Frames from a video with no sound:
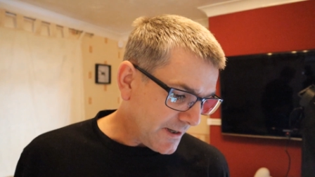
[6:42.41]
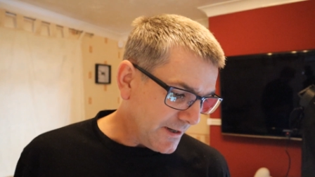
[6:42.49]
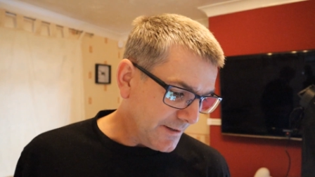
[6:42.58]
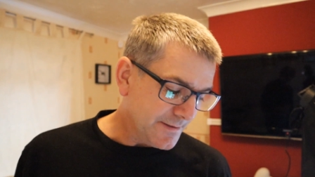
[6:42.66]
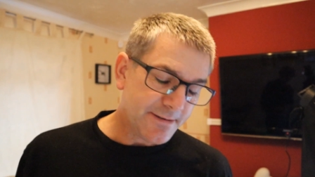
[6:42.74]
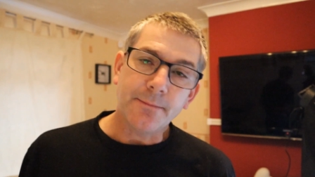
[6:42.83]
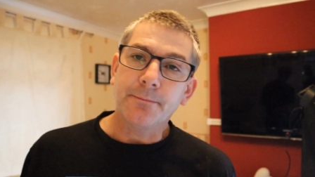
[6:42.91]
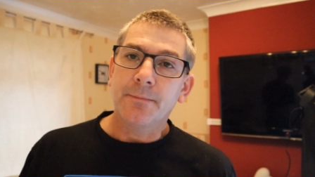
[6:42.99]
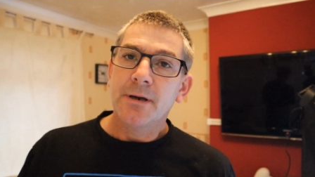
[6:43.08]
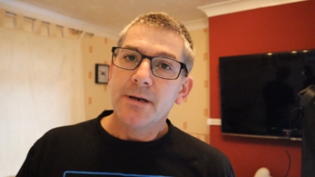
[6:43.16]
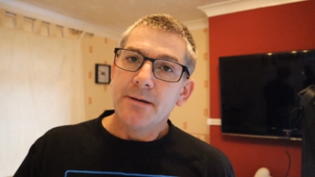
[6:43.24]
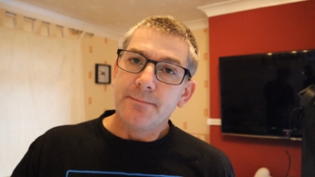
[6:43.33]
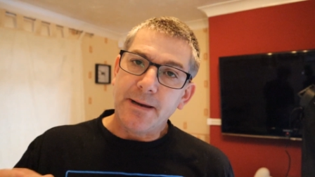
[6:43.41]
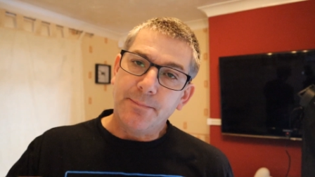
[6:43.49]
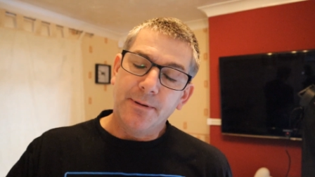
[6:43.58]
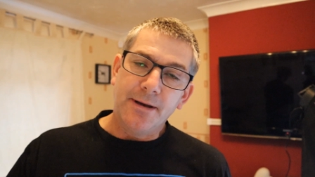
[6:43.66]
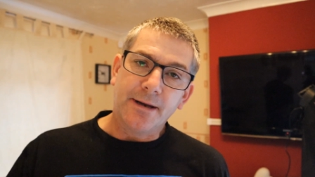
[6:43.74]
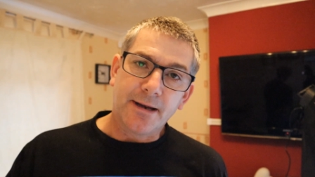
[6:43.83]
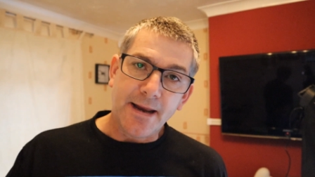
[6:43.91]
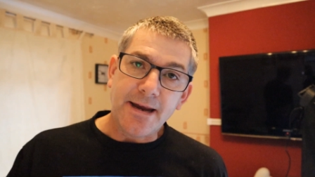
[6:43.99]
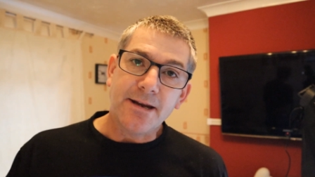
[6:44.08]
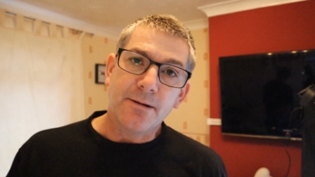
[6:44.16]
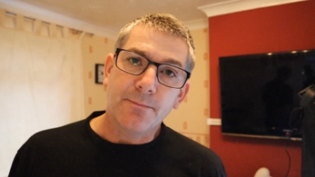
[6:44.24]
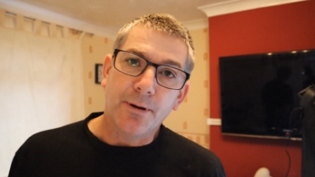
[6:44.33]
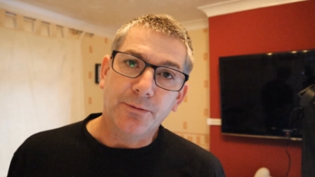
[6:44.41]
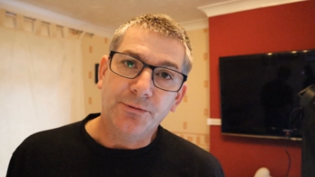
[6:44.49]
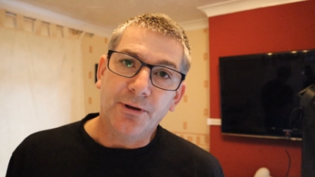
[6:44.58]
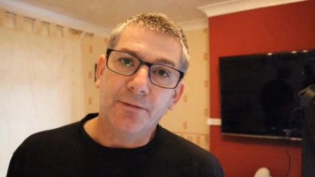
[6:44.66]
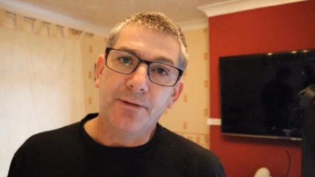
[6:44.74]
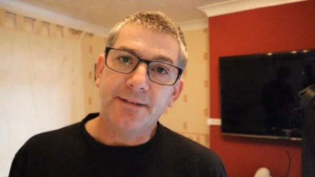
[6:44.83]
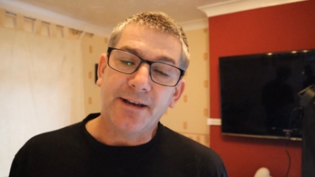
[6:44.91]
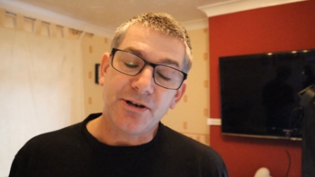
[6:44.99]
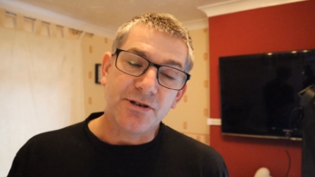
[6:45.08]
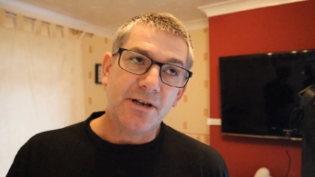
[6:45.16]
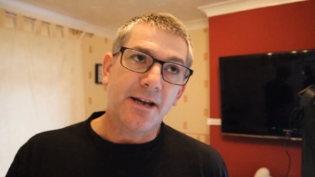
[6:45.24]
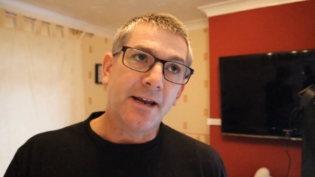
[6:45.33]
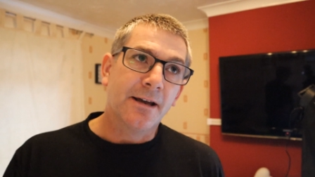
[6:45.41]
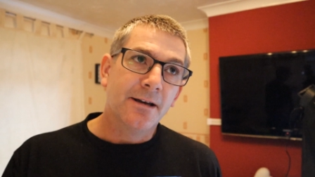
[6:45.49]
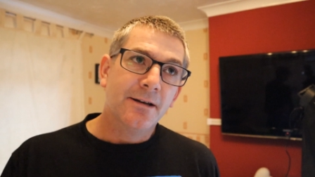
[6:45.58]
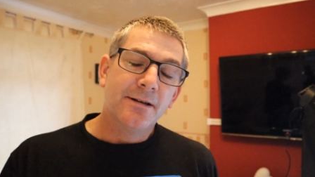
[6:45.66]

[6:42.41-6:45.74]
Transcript: and some people in the Canadian post office actually